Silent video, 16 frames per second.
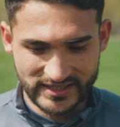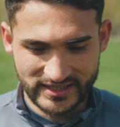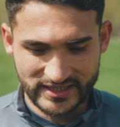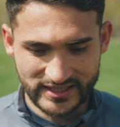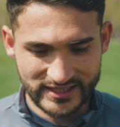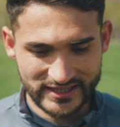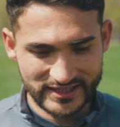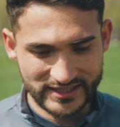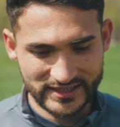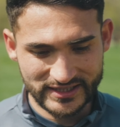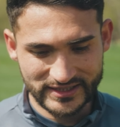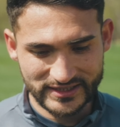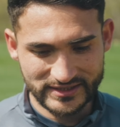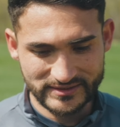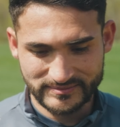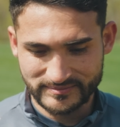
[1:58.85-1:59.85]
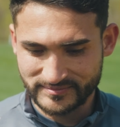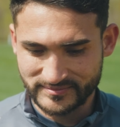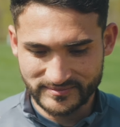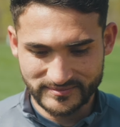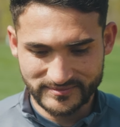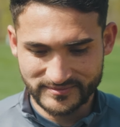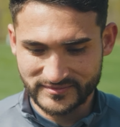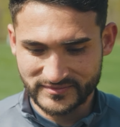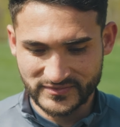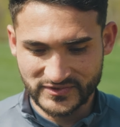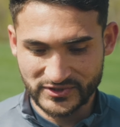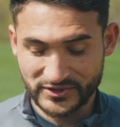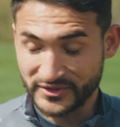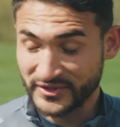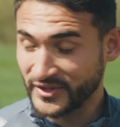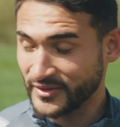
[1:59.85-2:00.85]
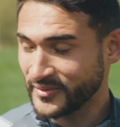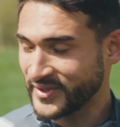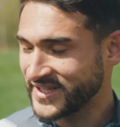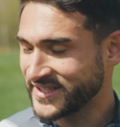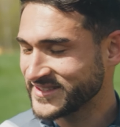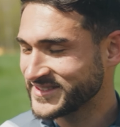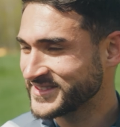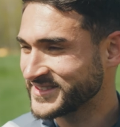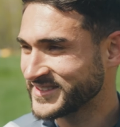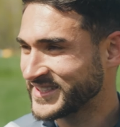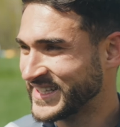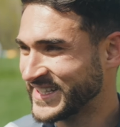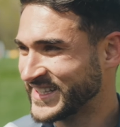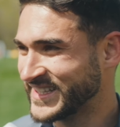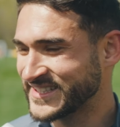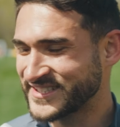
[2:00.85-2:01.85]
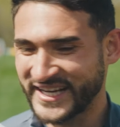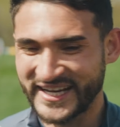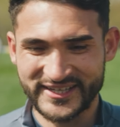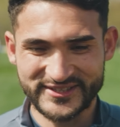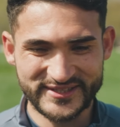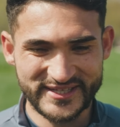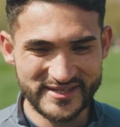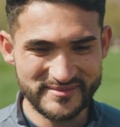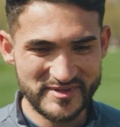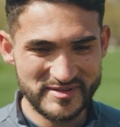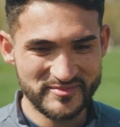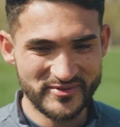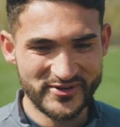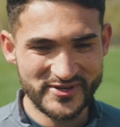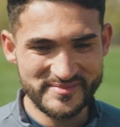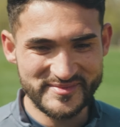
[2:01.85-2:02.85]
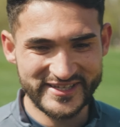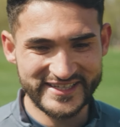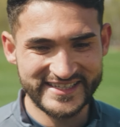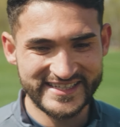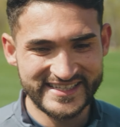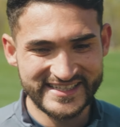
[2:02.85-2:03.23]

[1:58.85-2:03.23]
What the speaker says: you don't know when the child's gonna be born, but